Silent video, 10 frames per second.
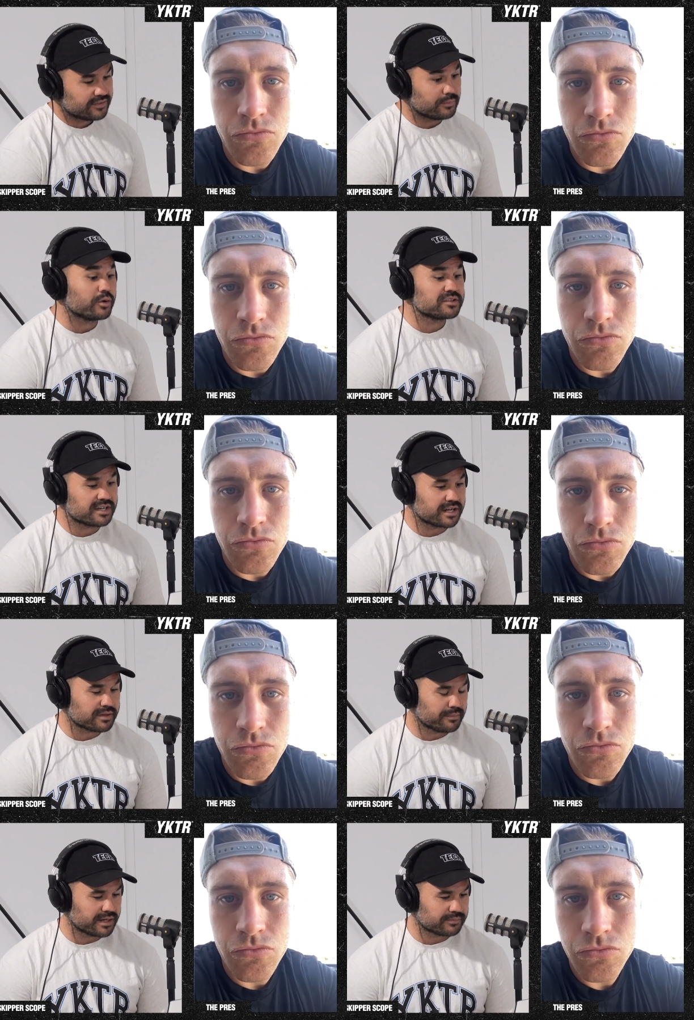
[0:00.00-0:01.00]
Speaker 1: the boys end up
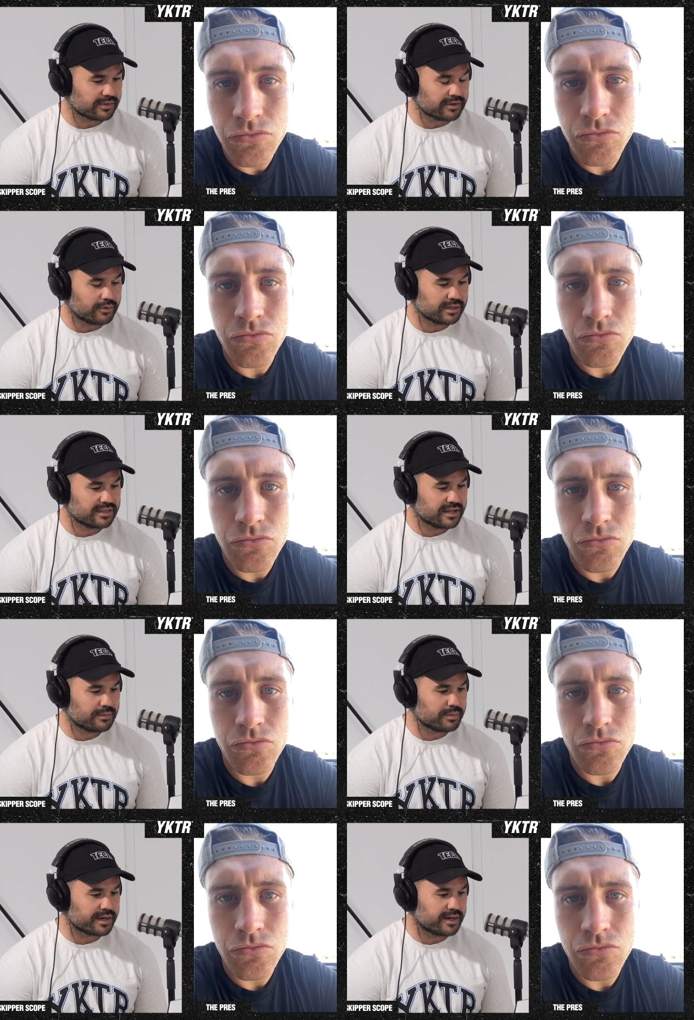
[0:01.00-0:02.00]
coming up to Goldie
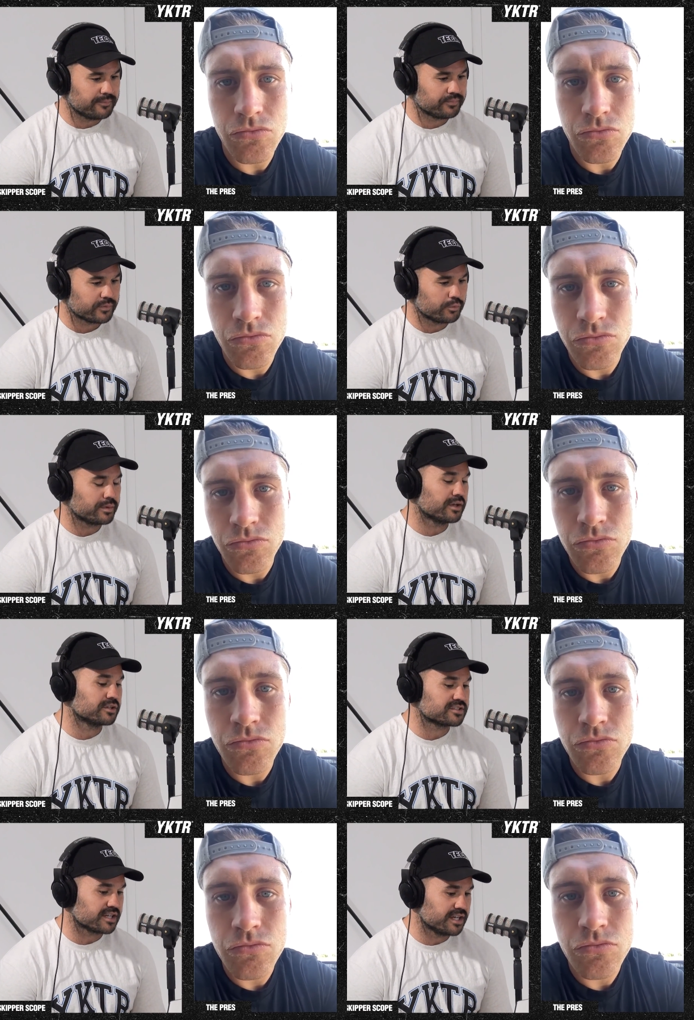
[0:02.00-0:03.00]
there. But um, would have been
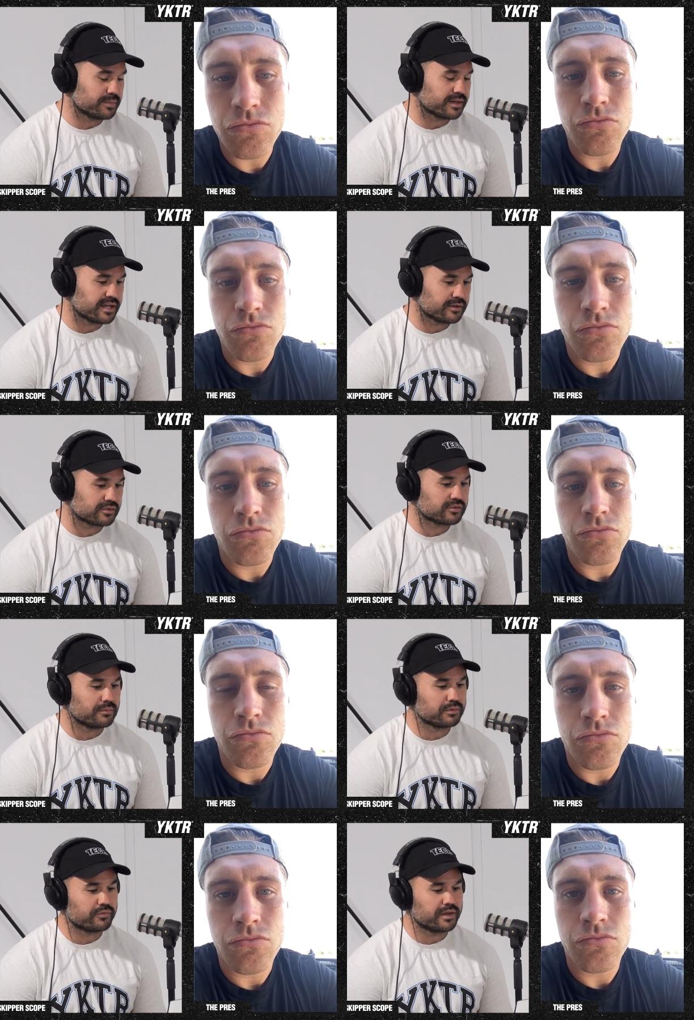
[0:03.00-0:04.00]
good to see you. But how's the
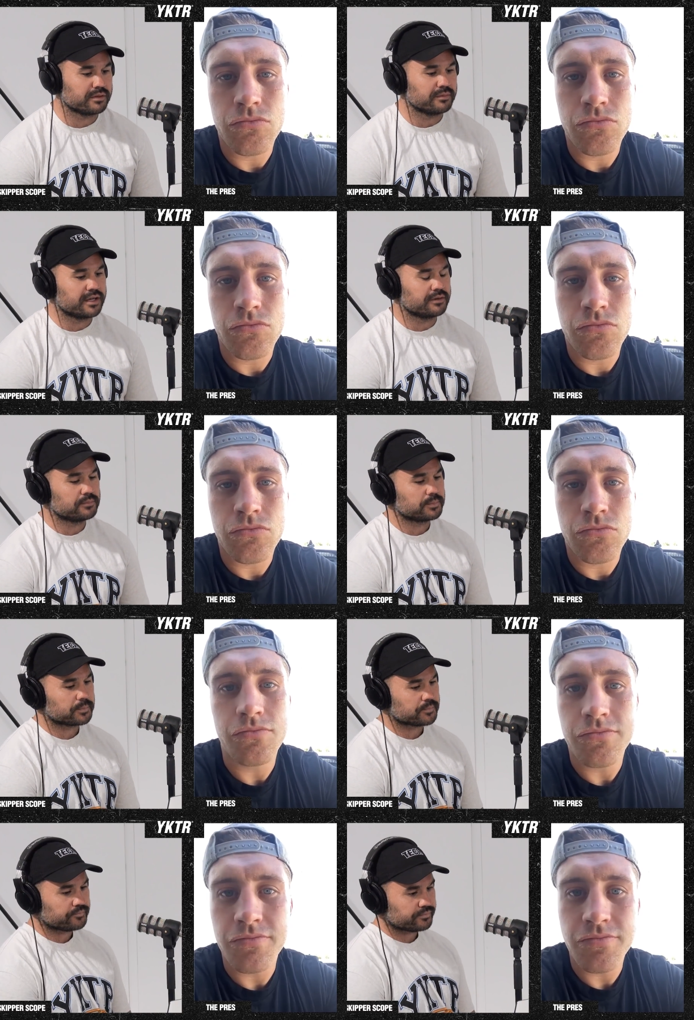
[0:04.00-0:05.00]
time with the family, mate?
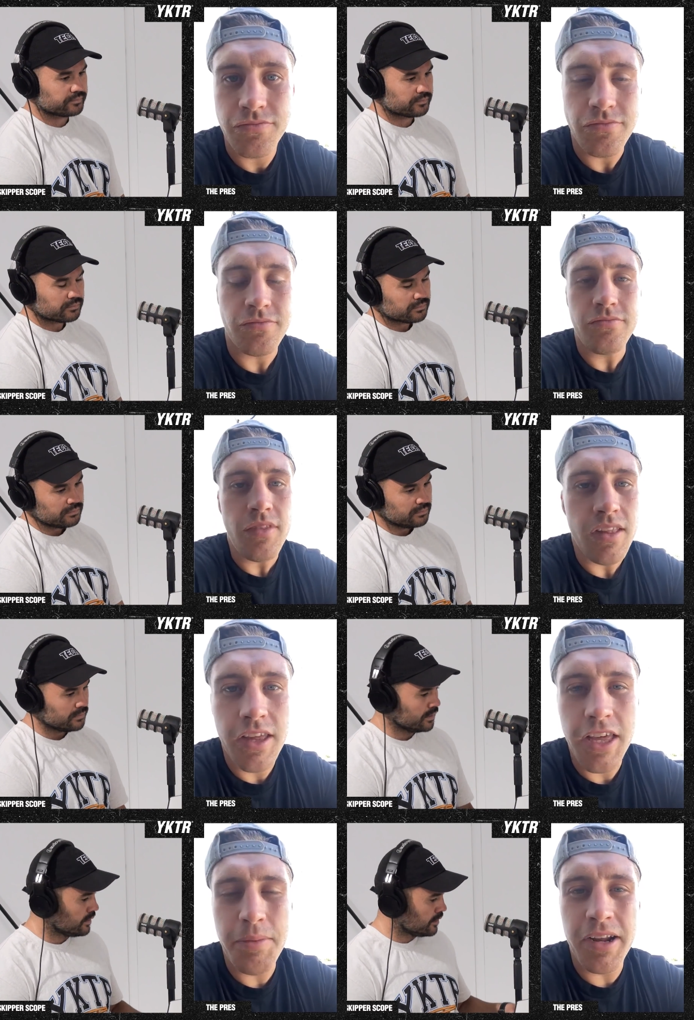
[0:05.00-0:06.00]

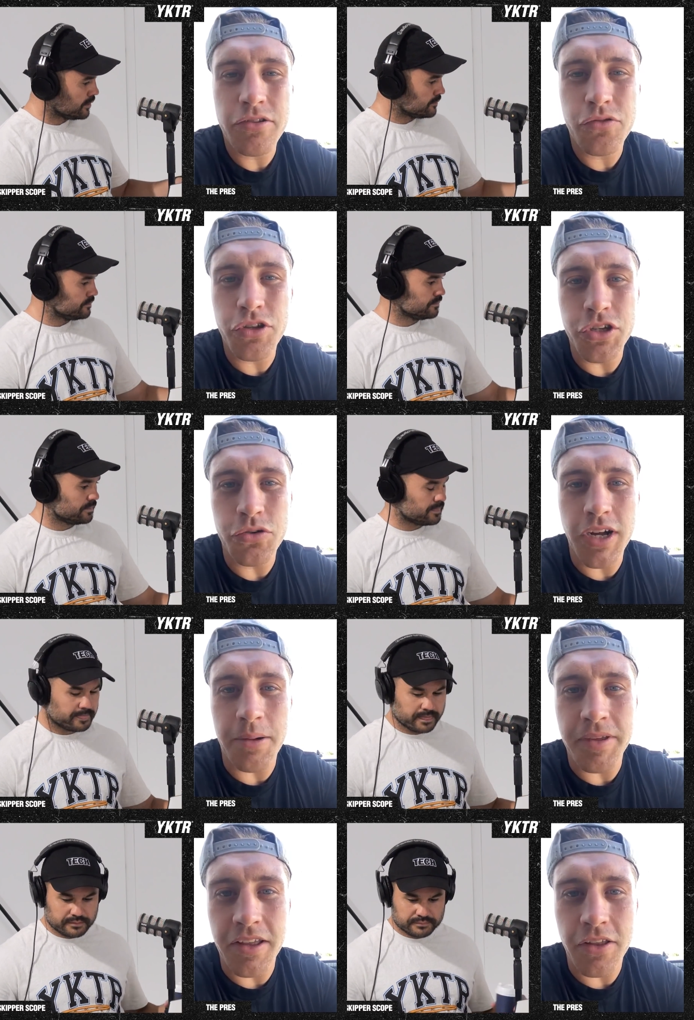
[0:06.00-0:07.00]
Speaker 2: Yeah, mate, it was really good. Um,
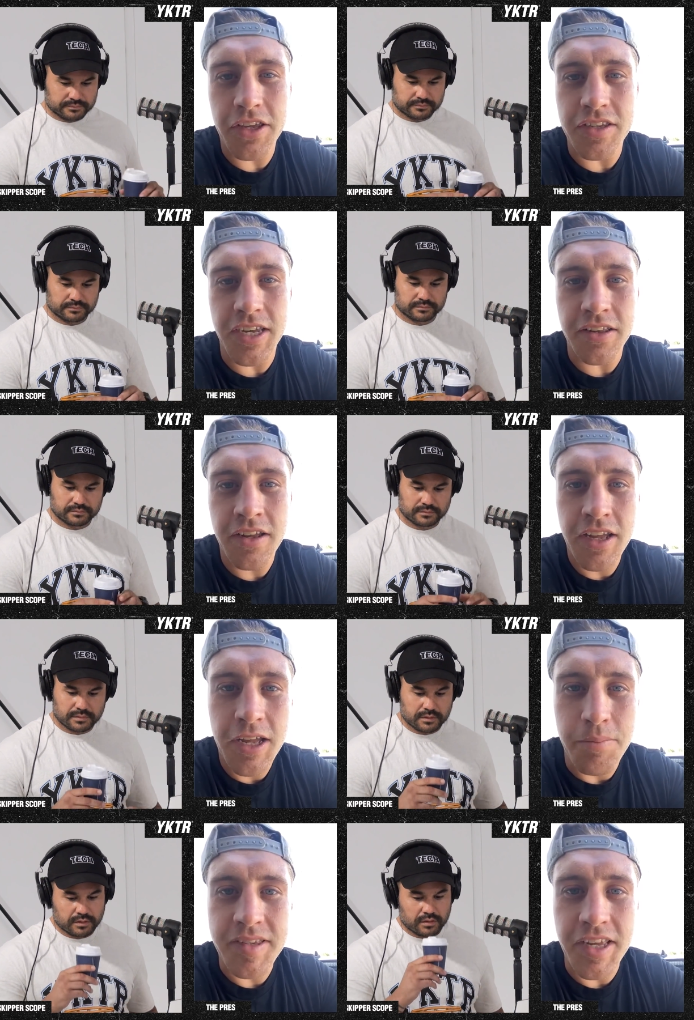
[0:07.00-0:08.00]
yeah, like you said,
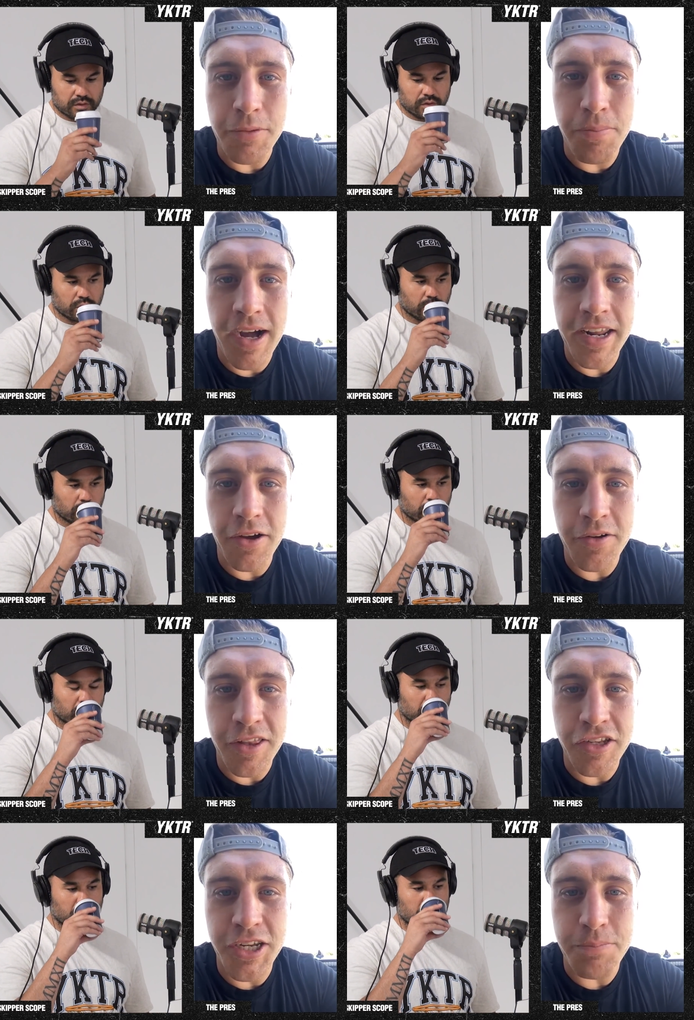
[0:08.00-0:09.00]
missed out on the party. I
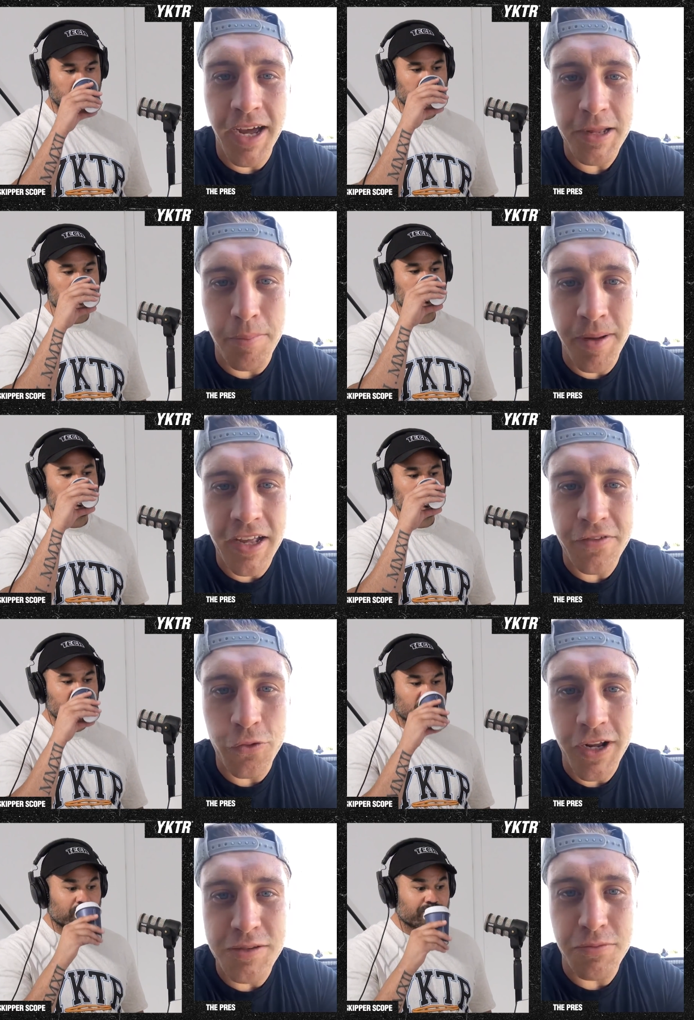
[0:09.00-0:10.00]
legit packed my bags four
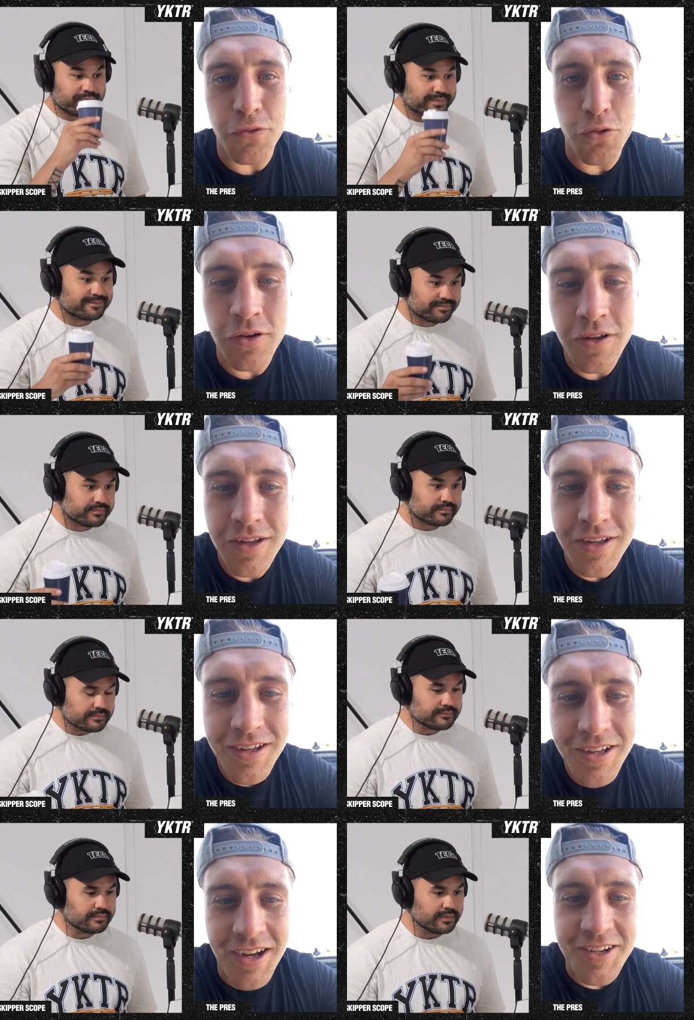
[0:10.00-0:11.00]
days before
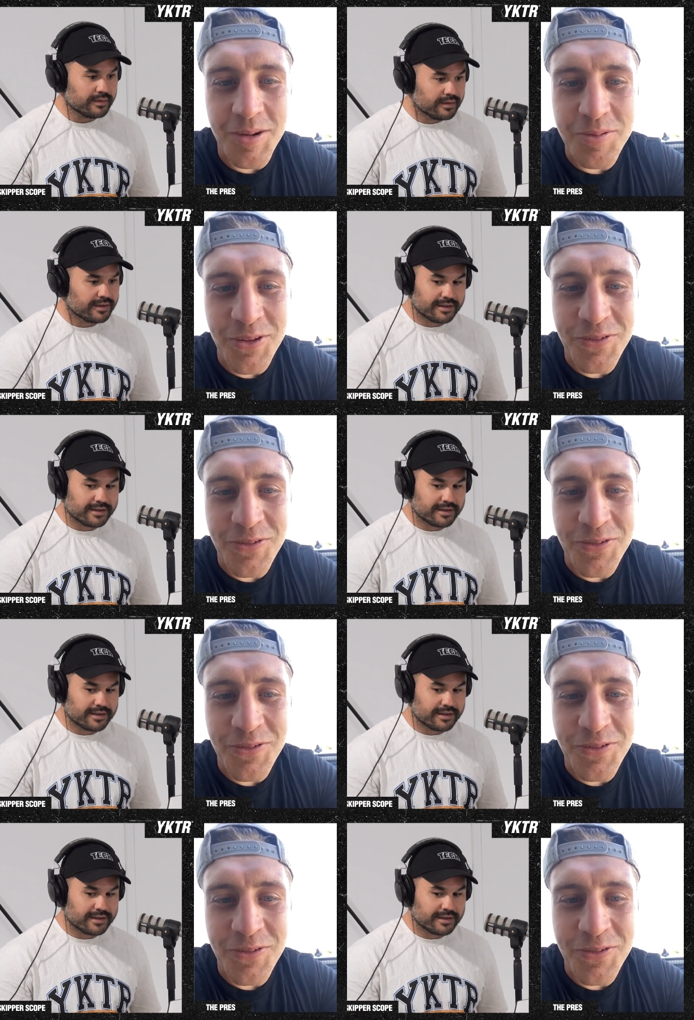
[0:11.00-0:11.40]
I jumped on the